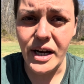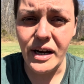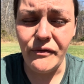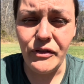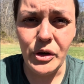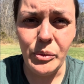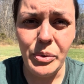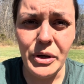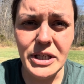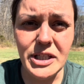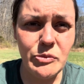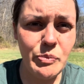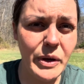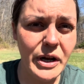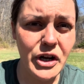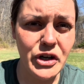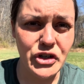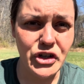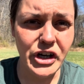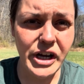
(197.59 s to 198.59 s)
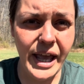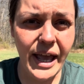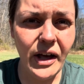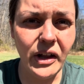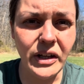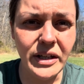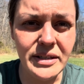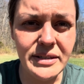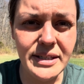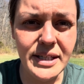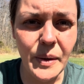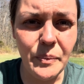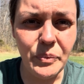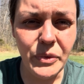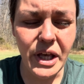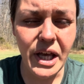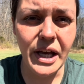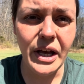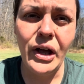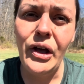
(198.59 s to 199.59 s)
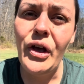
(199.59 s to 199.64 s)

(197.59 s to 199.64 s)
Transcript: If you put spinach or kale in something,